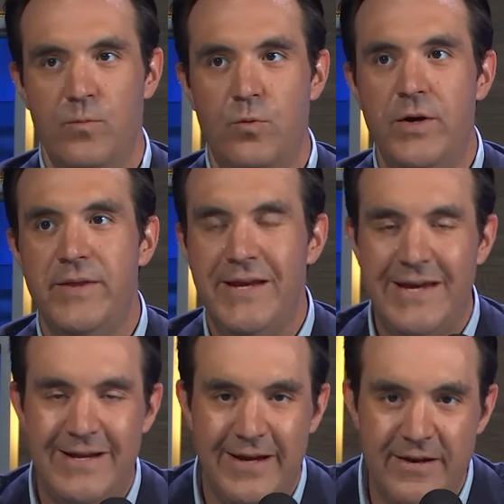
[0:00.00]
will they
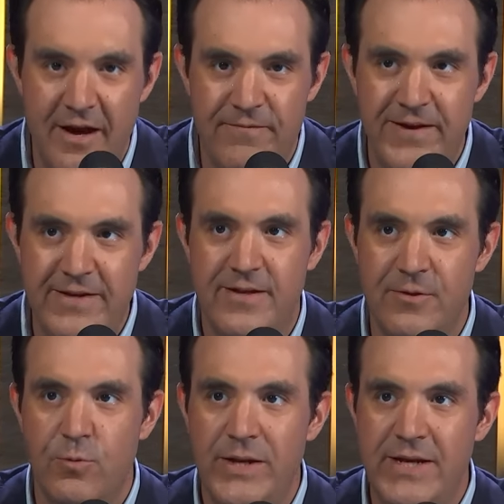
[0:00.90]
get enough into
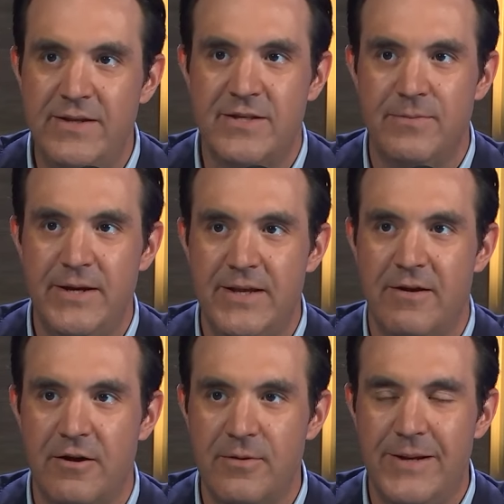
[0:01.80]
the weeds to make that
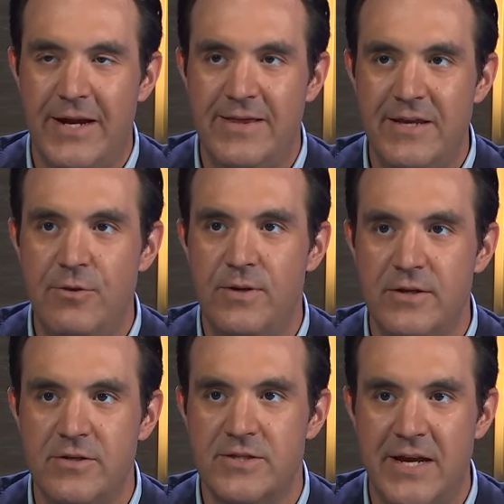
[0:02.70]
argument? I think you
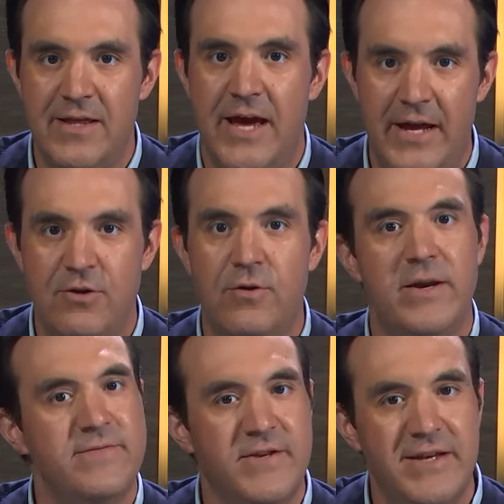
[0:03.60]
can just say that. You don't
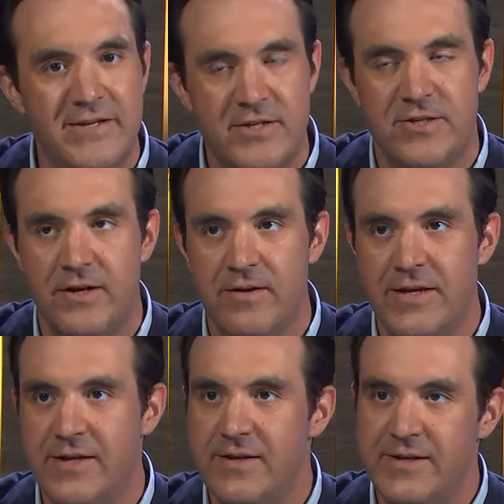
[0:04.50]
have to necessarily
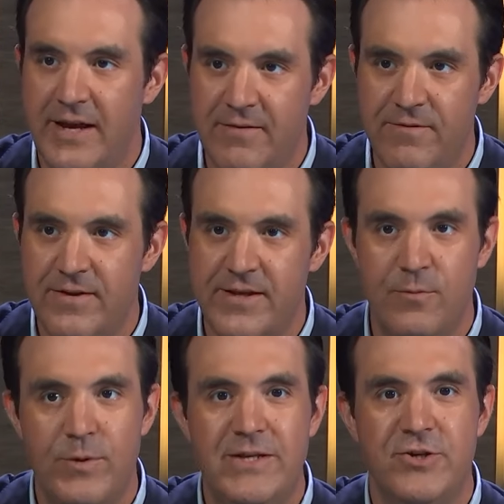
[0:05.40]
get into everything
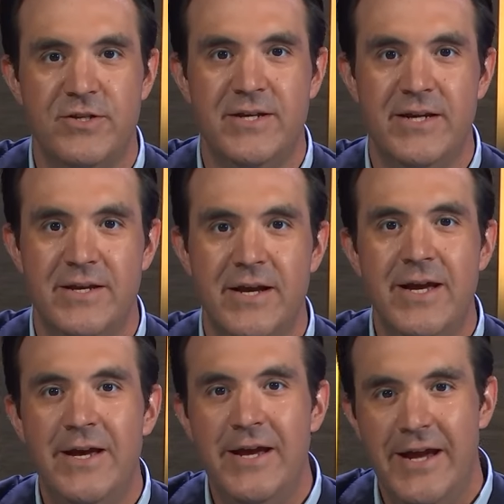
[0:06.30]
that we just did
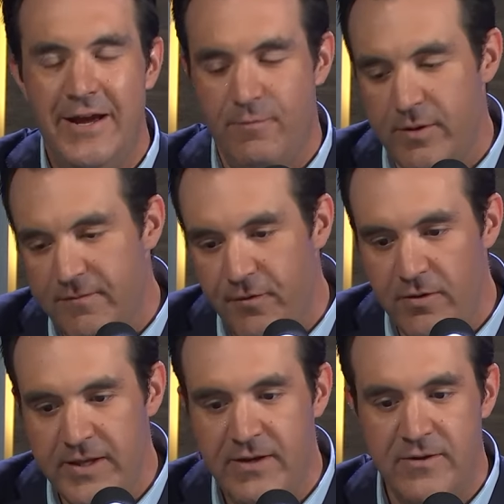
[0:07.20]
and with a
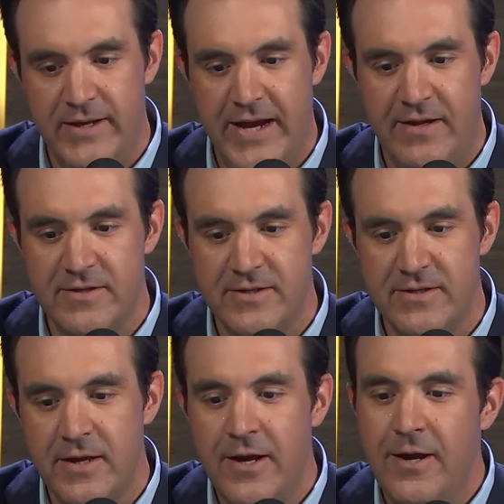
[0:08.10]
full legal
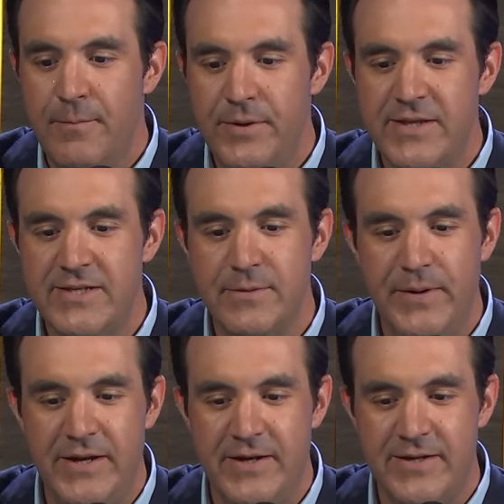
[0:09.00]
analysis. But this
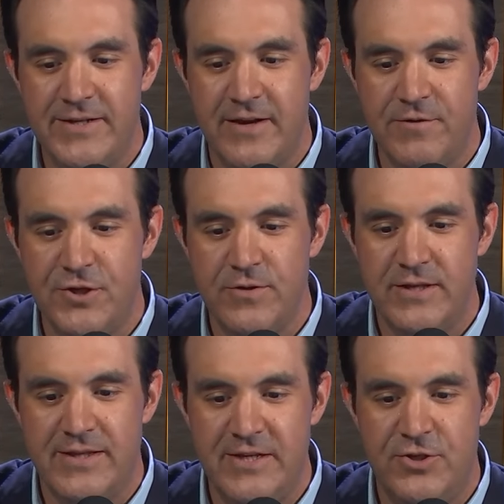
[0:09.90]
opinion itself shows
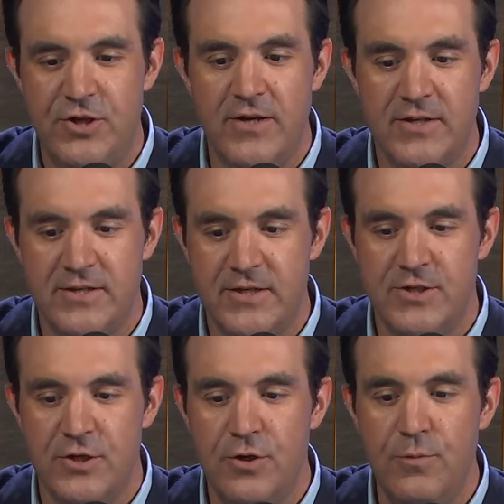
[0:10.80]
that these
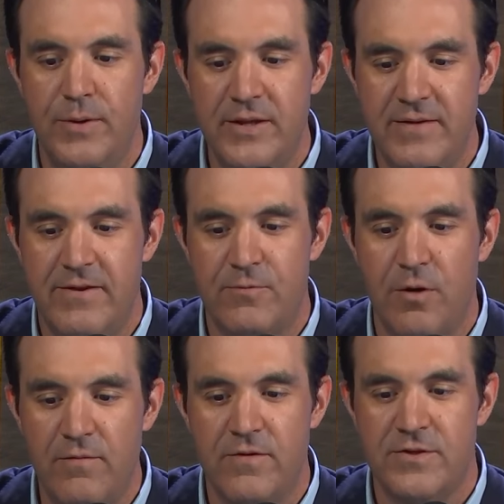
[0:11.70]
justices who believe that
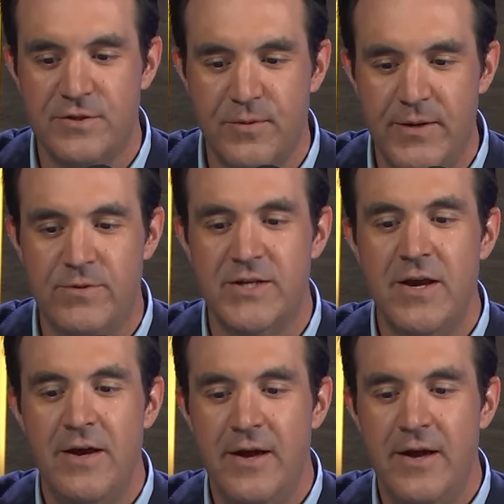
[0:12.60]
Roe versus Wade was